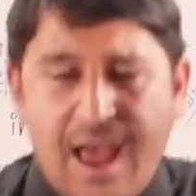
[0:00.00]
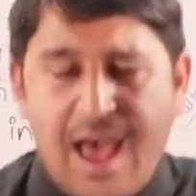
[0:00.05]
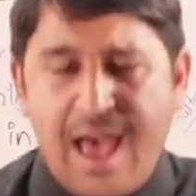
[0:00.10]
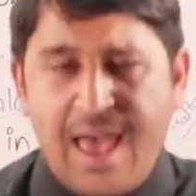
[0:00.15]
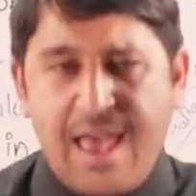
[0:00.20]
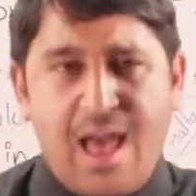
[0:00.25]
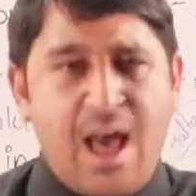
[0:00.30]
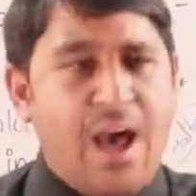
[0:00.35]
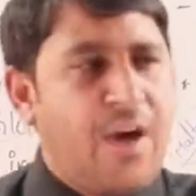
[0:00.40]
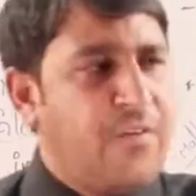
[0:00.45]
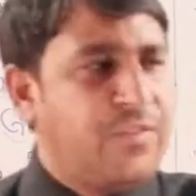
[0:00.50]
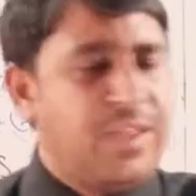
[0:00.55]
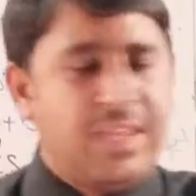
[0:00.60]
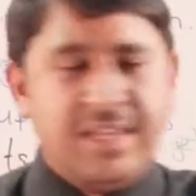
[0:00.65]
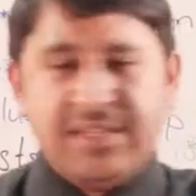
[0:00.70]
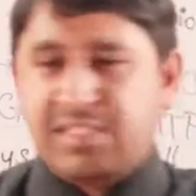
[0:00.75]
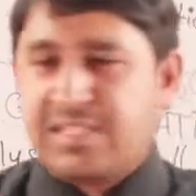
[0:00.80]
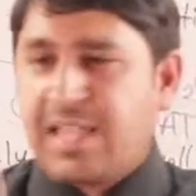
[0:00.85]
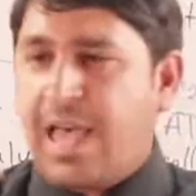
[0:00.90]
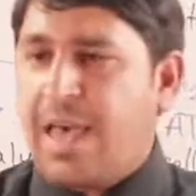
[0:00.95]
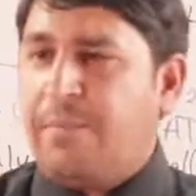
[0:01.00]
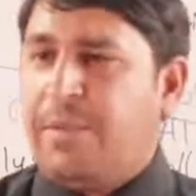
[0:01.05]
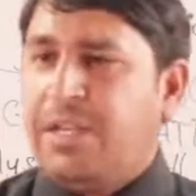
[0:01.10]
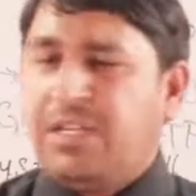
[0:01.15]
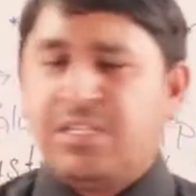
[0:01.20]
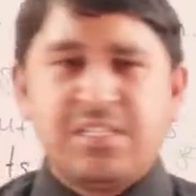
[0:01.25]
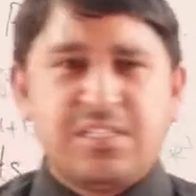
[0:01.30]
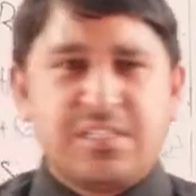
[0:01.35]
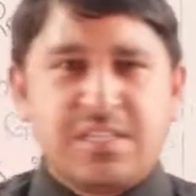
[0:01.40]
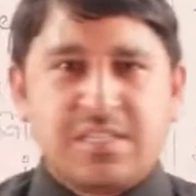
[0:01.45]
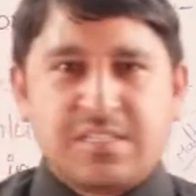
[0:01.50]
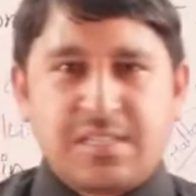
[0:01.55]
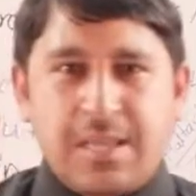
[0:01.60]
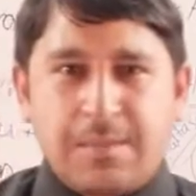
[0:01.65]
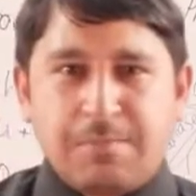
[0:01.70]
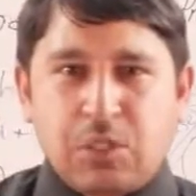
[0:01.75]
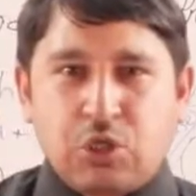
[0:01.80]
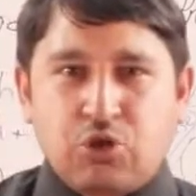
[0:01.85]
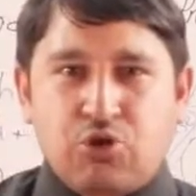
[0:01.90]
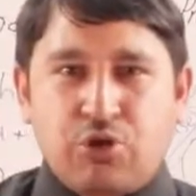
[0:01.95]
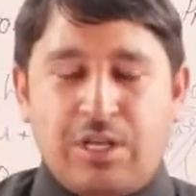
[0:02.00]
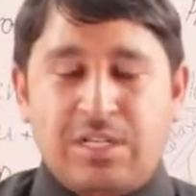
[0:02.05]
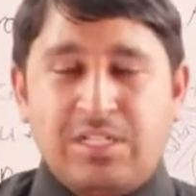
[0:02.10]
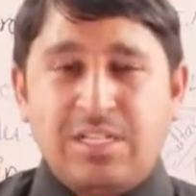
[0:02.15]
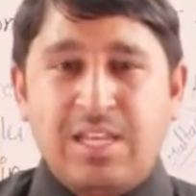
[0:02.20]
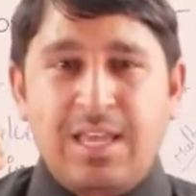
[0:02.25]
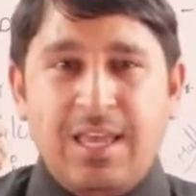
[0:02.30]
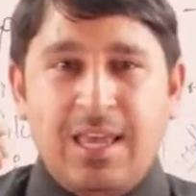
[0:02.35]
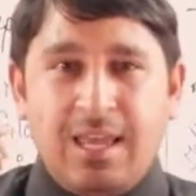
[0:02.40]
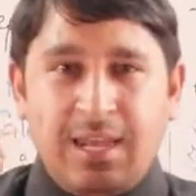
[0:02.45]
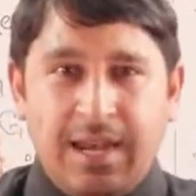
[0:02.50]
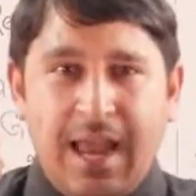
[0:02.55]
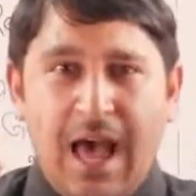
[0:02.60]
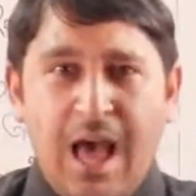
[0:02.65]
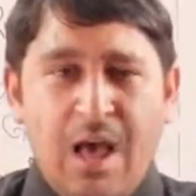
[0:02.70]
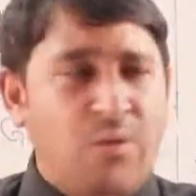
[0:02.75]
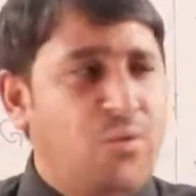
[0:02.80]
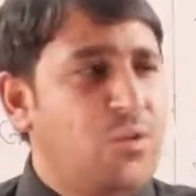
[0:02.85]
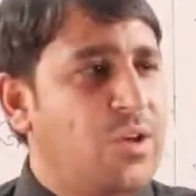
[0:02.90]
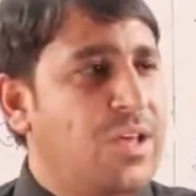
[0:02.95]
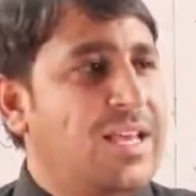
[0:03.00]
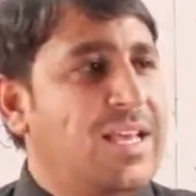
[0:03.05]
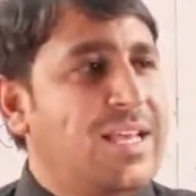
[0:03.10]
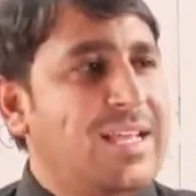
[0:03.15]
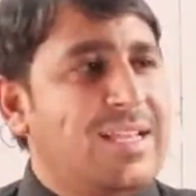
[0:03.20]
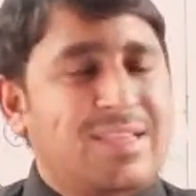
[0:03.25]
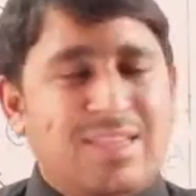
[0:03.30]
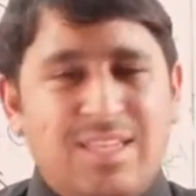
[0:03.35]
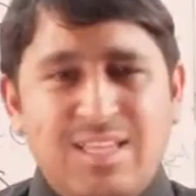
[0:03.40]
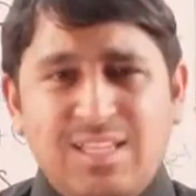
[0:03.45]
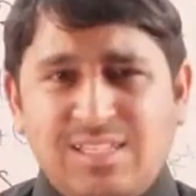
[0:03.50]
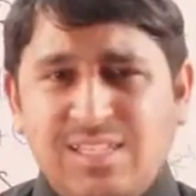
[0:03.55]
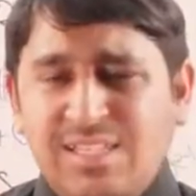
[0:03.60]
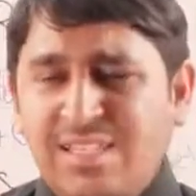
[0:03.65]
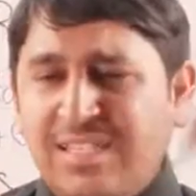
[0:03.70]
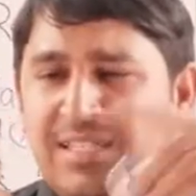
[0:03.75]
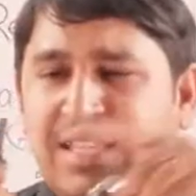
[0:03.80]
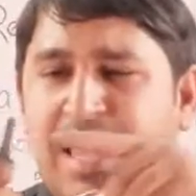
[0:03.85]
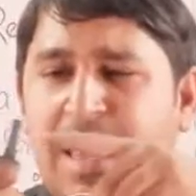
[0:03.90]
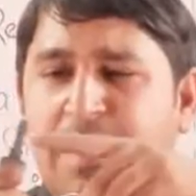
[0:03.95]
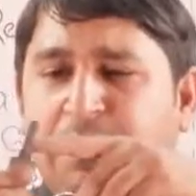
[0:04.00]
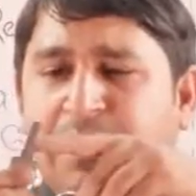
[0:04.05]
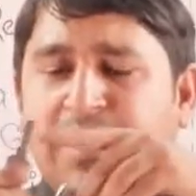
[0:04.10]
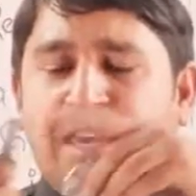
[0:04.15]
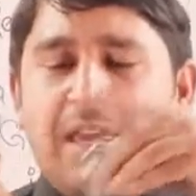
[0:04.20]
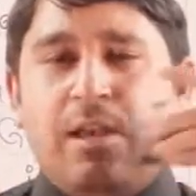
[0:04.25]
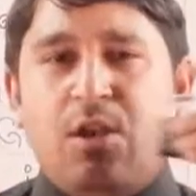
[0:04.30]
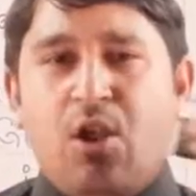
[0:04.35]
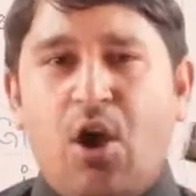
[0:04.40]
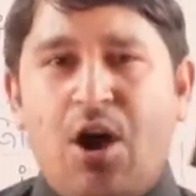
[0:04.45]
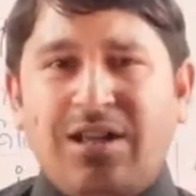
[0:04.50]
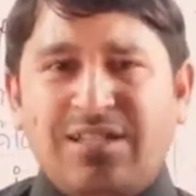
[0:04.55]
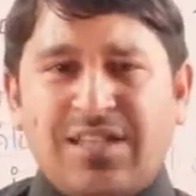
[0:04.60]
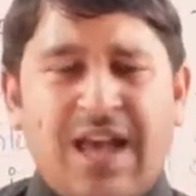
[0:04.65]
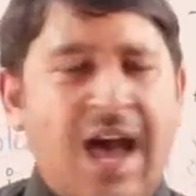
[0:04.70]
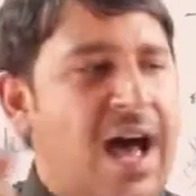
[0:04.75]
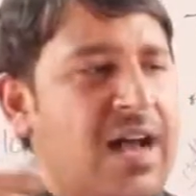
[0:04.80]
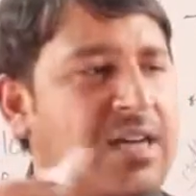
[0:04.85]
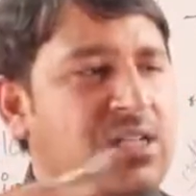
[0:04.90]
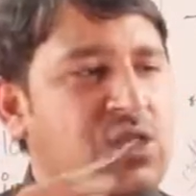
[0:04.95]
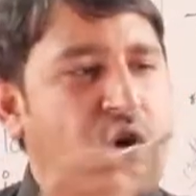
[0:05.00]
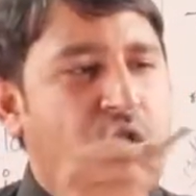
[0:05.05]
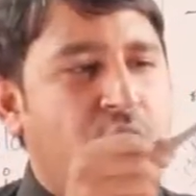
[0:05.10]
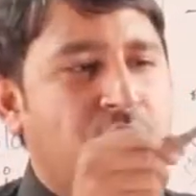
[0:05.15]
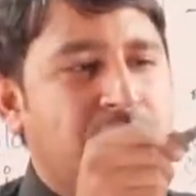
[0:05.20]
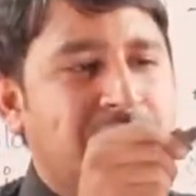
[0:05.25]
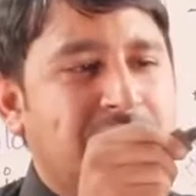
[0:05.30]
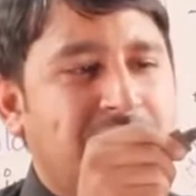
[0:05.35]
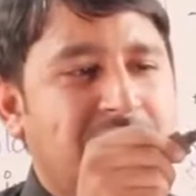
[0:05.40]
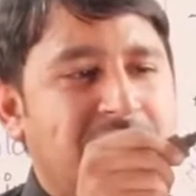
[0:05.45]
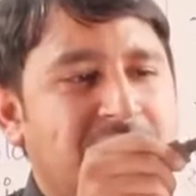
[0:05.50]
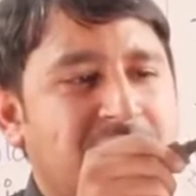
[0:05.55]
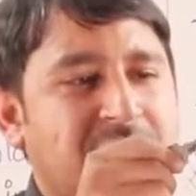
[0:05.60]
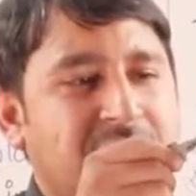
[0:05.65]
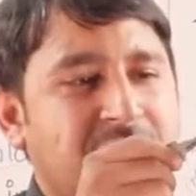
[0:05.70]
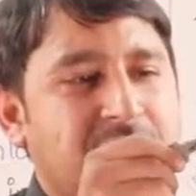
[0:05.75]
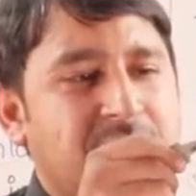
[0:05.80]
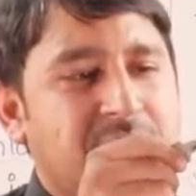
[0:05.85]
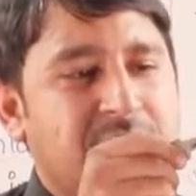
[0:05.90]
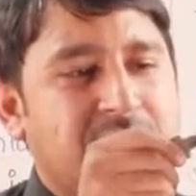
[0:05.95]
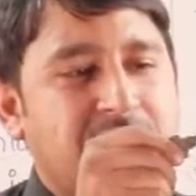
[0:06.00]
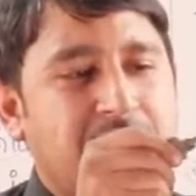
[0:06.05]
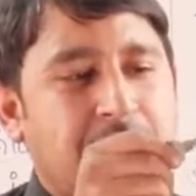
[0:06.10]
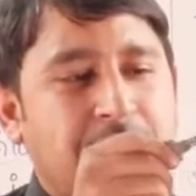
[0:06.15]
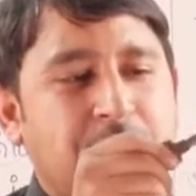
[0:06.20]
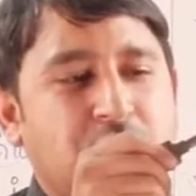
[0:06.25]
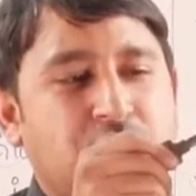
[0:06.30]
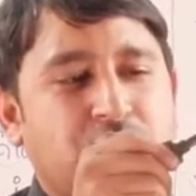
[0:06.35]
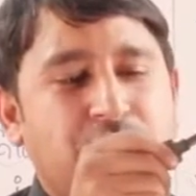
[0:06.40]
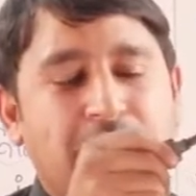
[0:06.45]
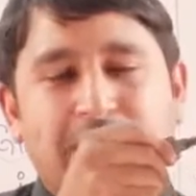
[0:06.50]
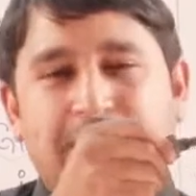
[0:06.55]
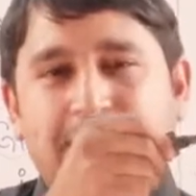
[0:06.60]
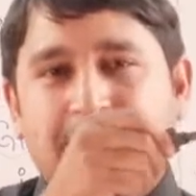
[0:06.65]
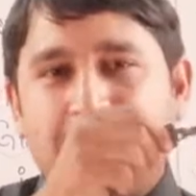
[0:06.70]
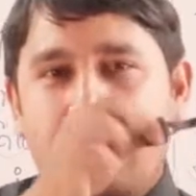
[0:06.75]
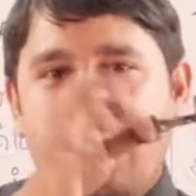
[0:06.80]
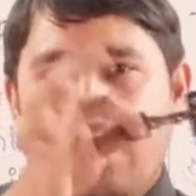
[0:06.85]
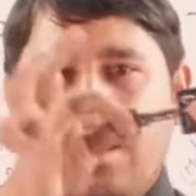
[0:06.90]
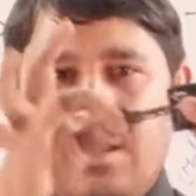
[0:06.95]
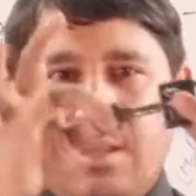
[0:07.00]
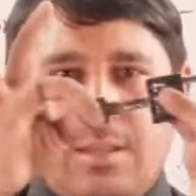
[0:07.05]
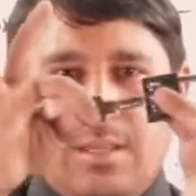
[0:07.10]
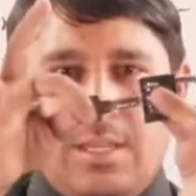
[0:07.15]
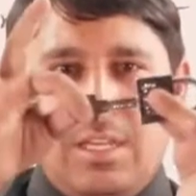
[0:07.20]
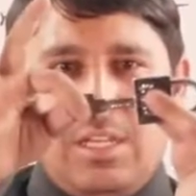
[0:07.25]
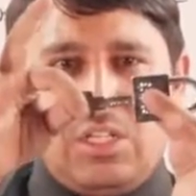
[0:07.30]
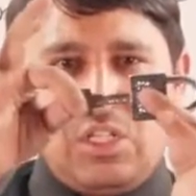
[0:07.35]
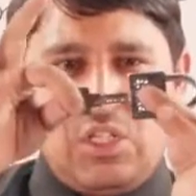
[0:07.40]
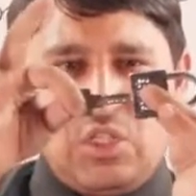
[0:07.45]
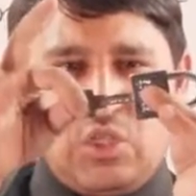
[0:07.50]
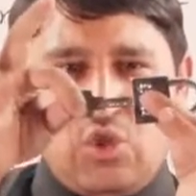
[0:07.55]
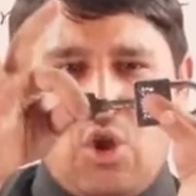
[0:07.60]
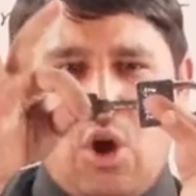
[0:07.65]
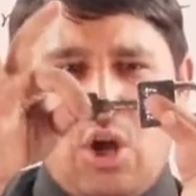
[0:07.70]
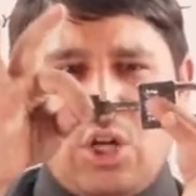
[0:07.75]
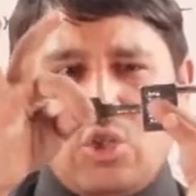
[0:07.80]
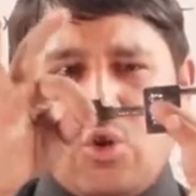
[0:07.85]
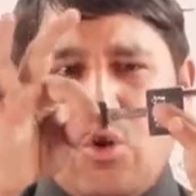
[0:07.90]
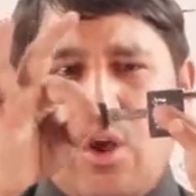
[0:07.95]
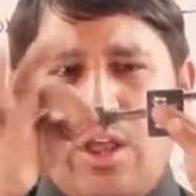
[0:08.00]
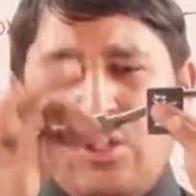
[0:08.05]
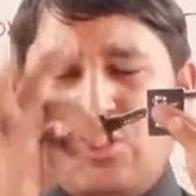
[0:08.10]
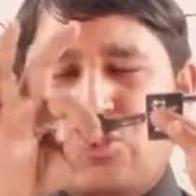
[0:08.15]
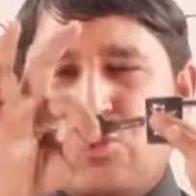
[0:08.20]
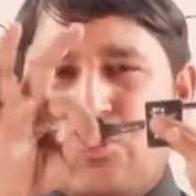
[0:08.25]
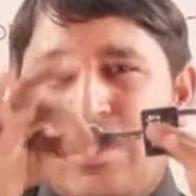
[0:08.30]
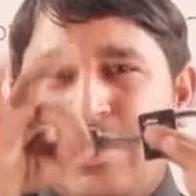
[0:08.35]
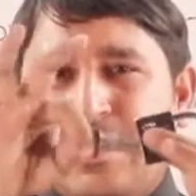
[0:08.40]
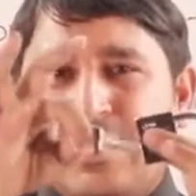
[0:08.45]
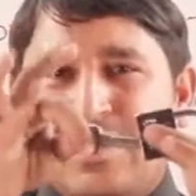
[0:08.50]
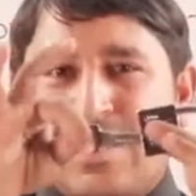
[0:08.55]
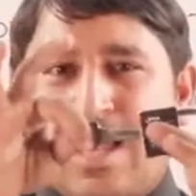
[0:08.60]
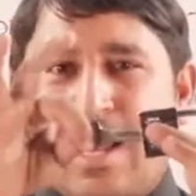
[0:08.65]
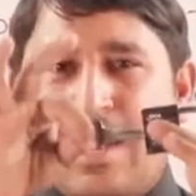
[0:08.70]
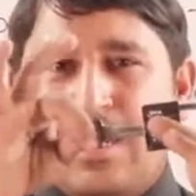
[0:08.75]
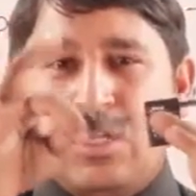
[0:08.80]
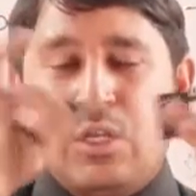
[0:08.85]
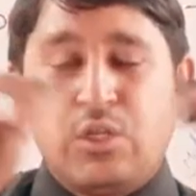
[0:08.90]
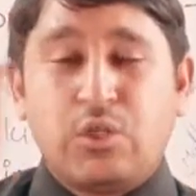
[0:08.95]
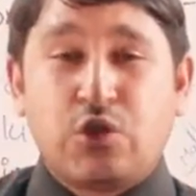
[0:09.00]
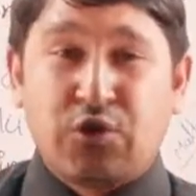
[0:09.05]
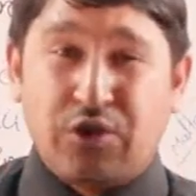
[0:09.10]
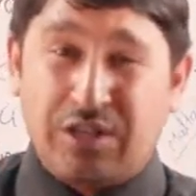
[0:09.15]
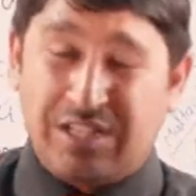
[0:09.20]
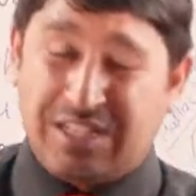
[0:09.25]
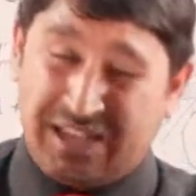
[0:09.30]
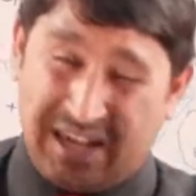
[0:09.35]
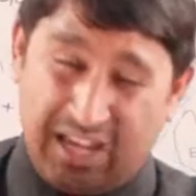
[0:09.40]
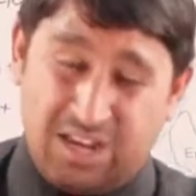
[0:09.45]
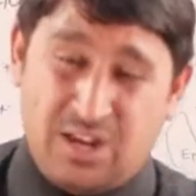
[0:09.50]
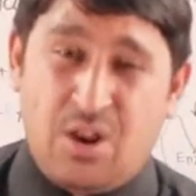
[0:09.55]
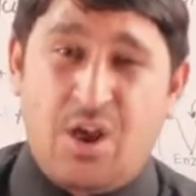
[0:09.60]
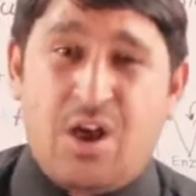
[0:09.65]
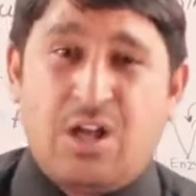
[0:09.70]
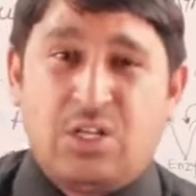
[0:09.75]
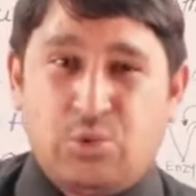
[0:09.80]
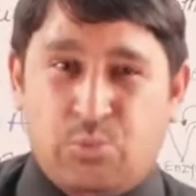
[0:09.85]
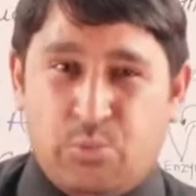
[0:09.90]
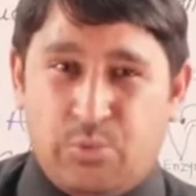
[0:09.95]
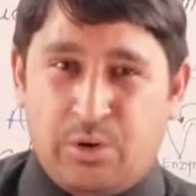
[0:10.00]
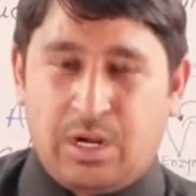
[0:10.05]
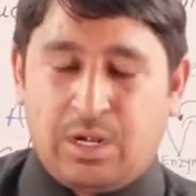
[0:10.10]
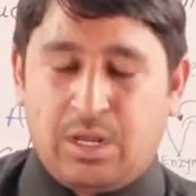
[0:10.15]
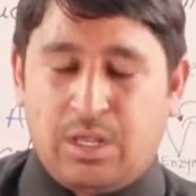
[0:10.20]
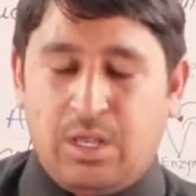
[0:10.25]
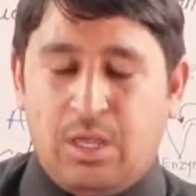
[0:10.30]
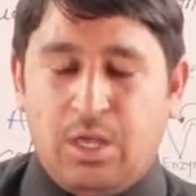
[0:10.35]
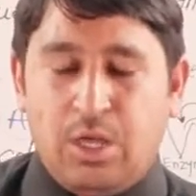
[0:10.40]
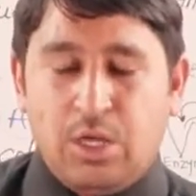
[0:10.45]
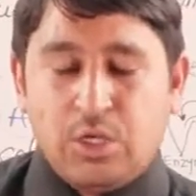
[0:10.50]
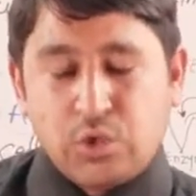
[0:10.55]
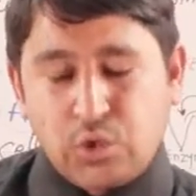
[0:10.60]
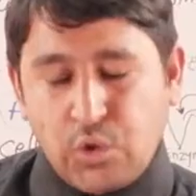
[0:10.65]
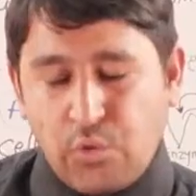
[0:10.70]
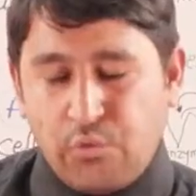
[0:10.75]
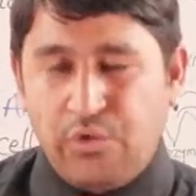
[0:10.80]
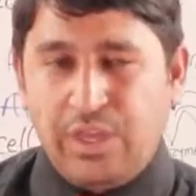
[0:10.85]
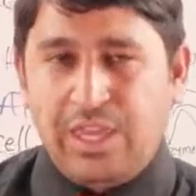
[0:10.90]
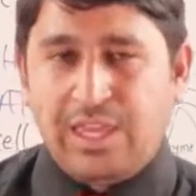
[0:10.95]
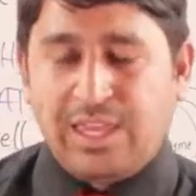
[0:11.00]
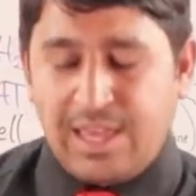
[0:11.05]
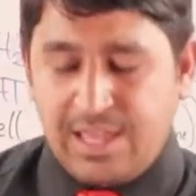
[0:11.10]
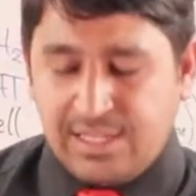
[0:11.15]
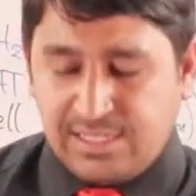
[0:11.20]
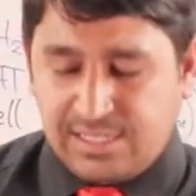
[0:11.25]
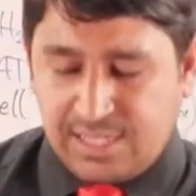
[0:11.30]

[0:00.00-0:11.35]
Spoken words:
I have the enzyme, it is the substrate. Now this enzyme cannot act on this substrate. It is not going to inside, so it cannot work. So we can